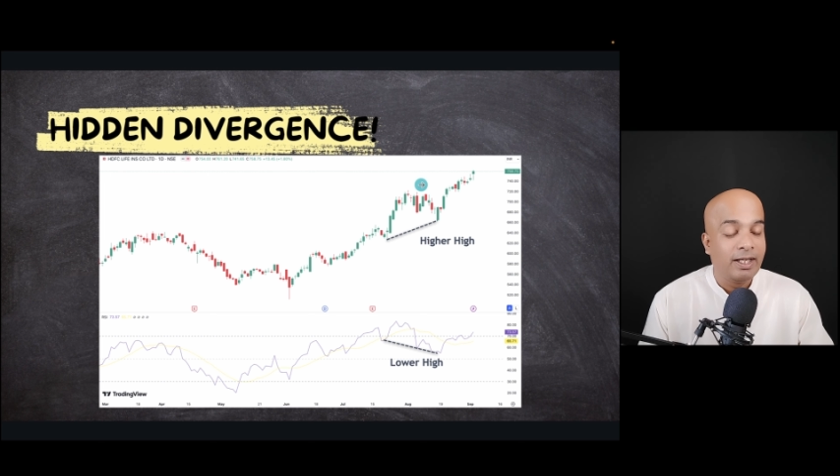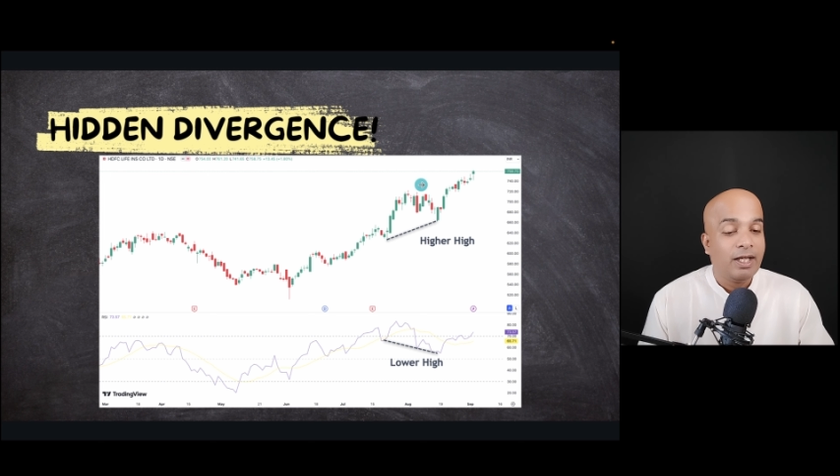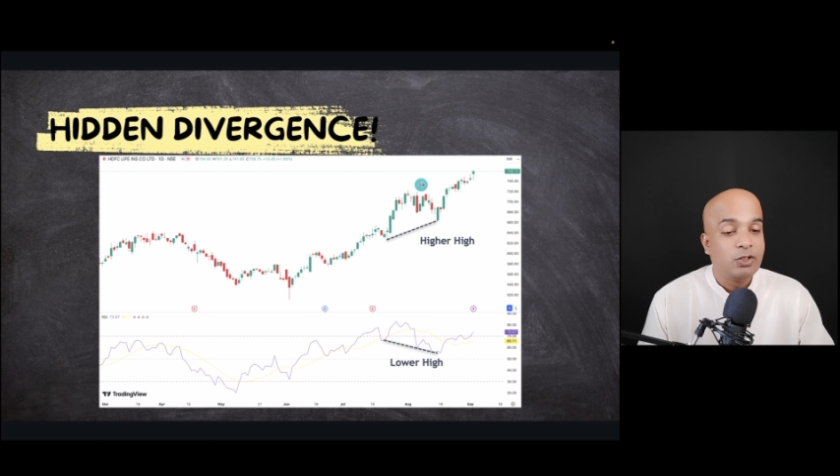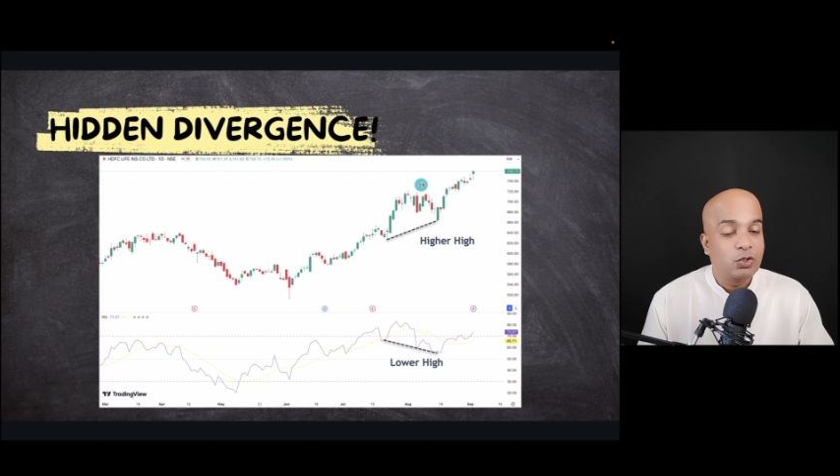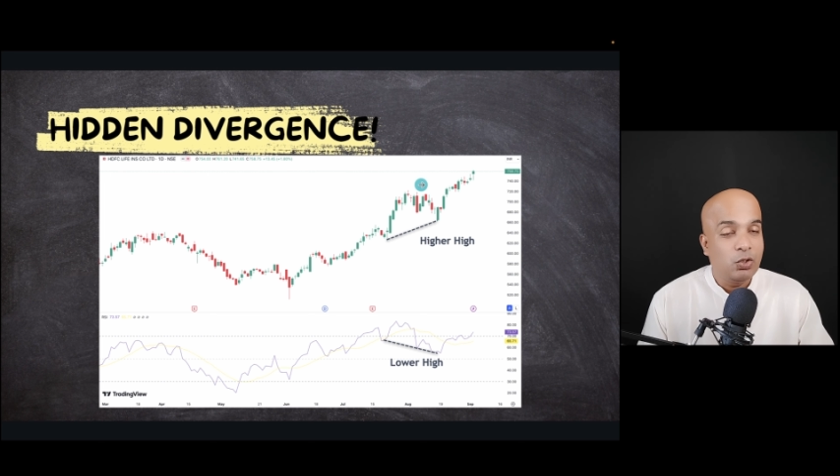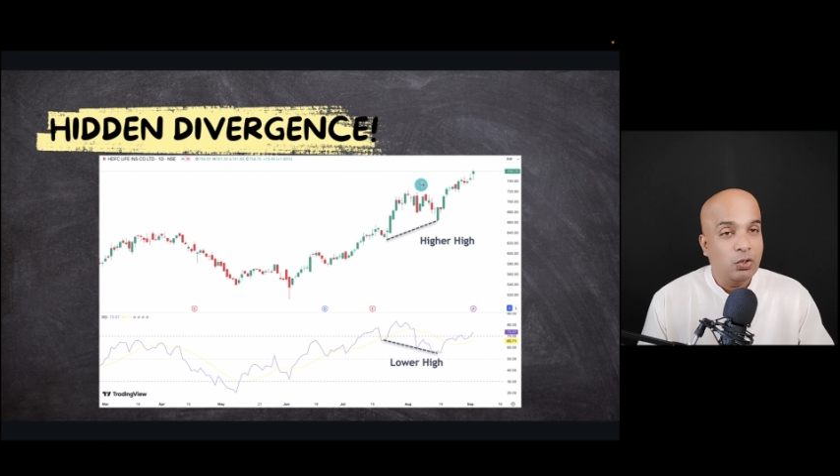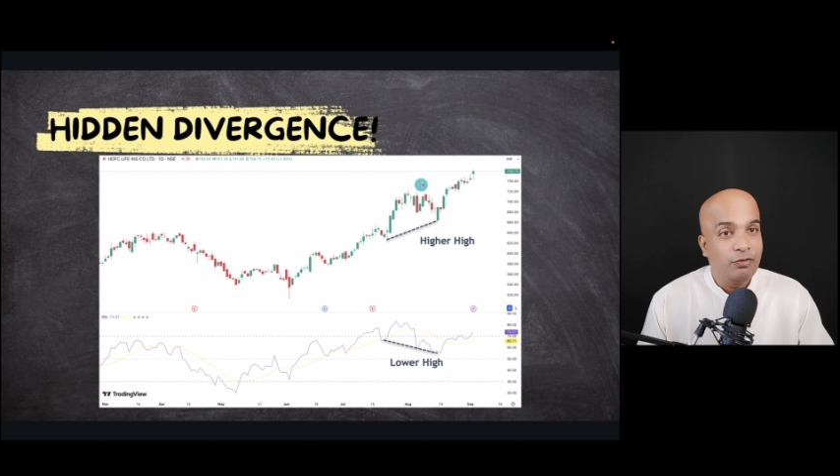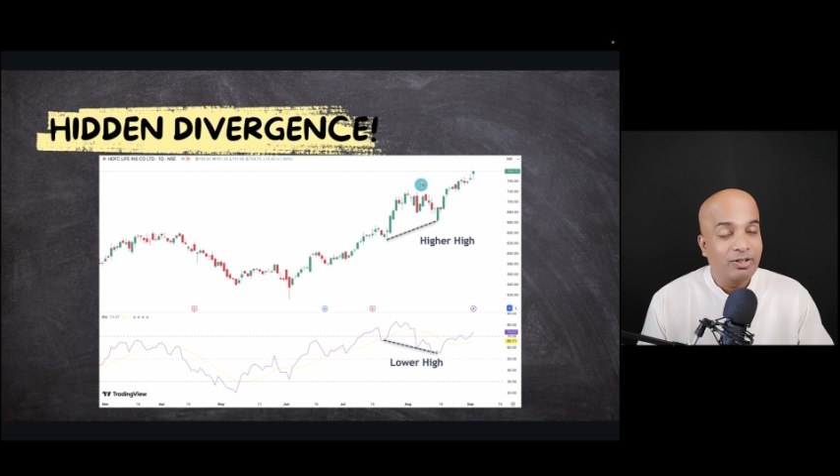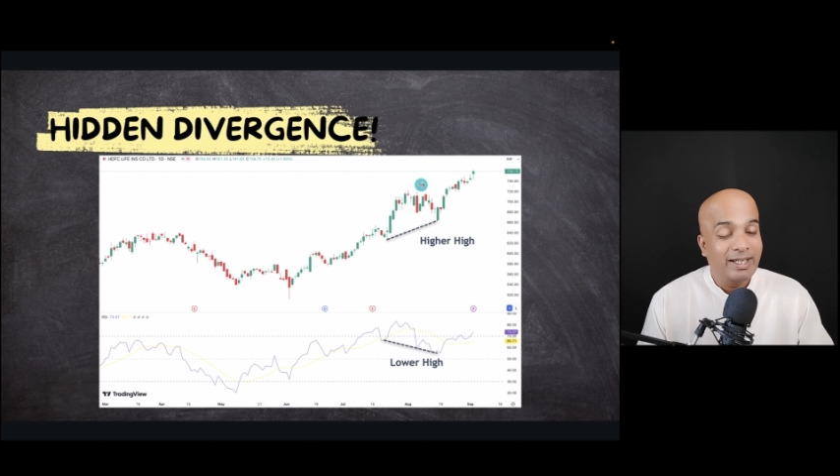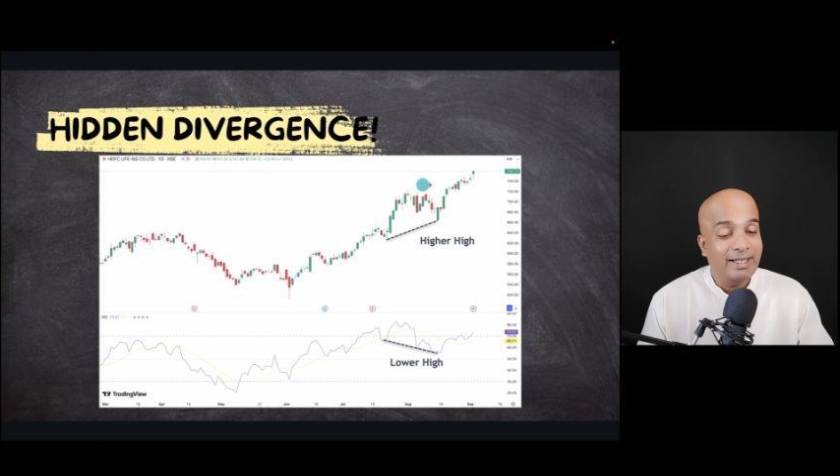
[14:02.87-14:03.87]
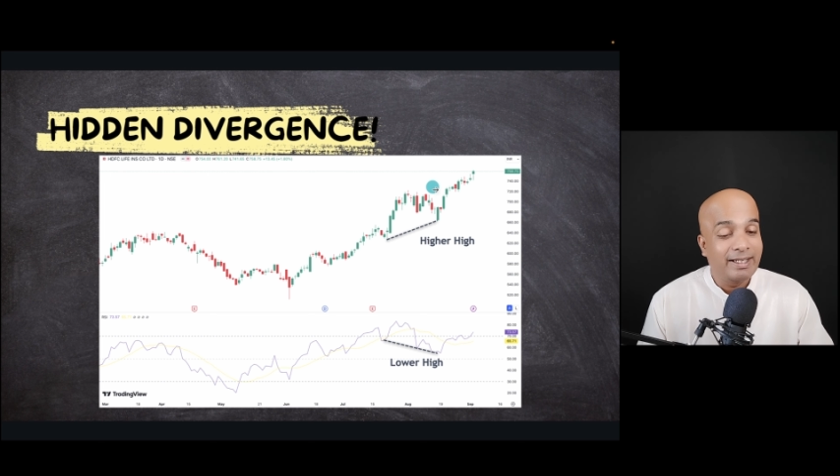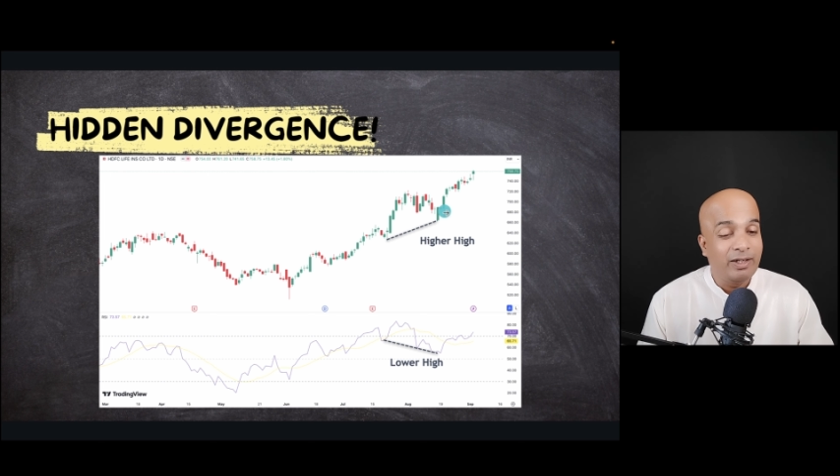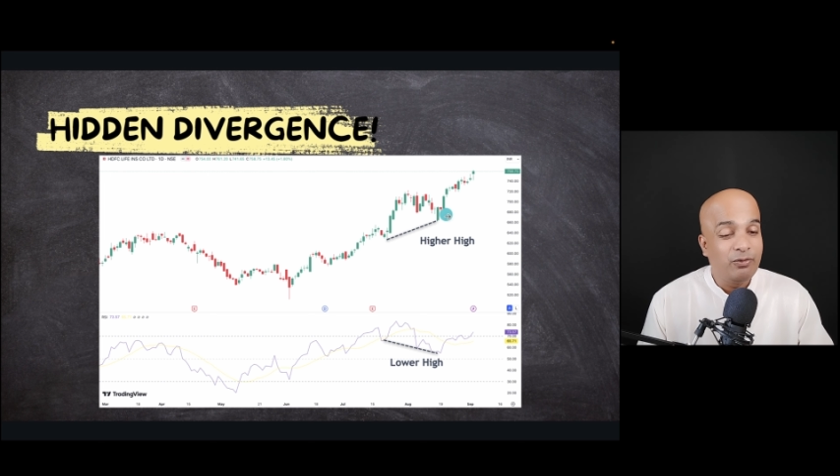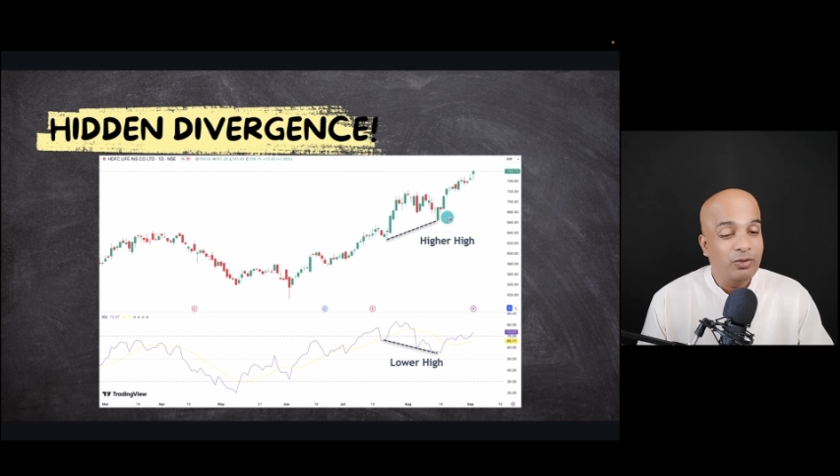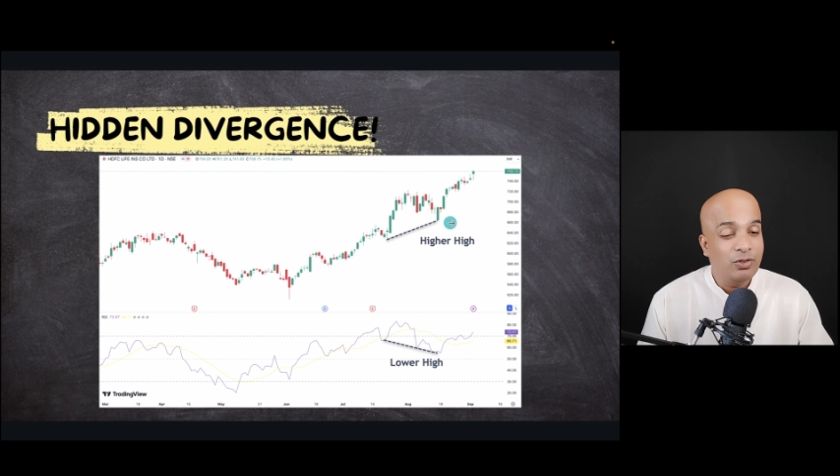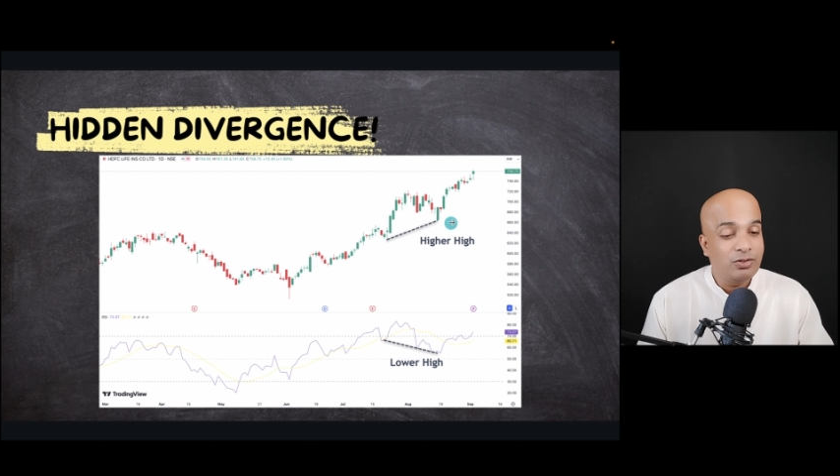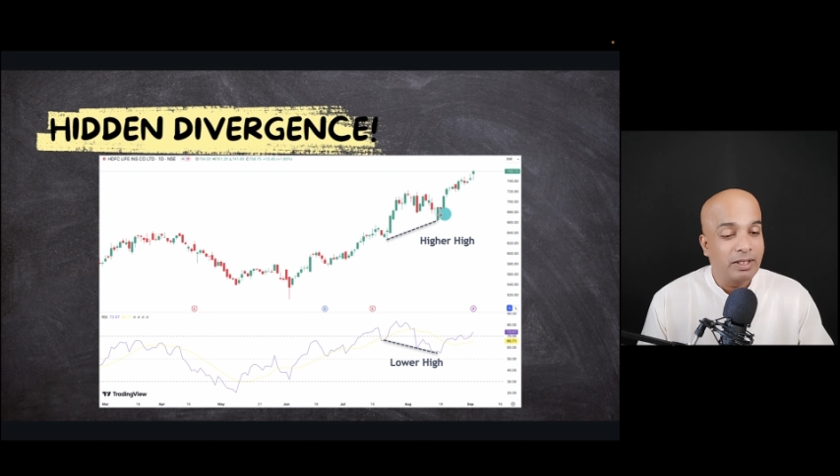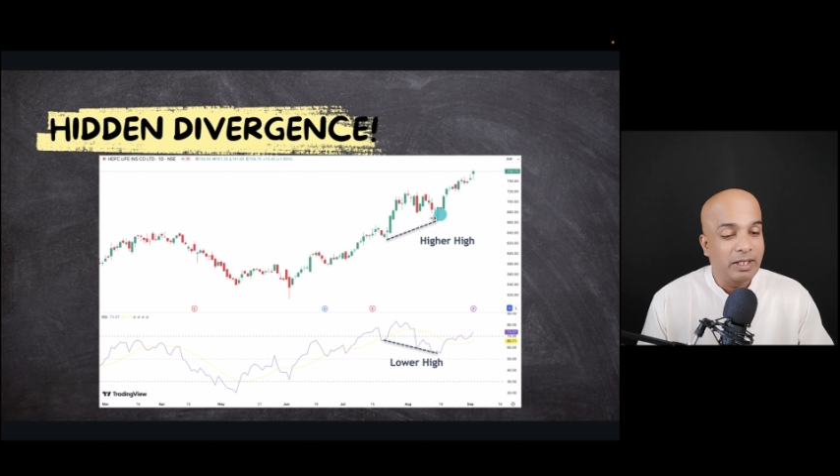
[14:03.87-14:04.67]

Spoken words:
So if you get confused,